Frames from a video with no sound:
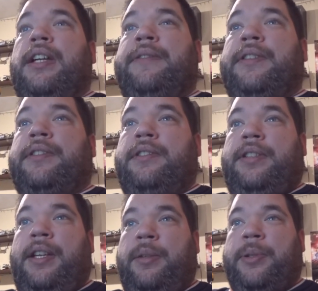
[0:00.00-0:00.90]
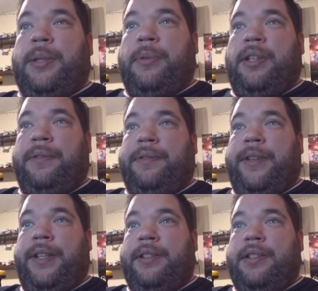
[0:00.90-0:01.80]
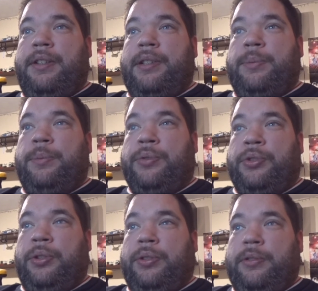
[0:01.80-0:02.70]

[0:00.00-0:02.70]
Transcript: If I could help you, my friend, I would.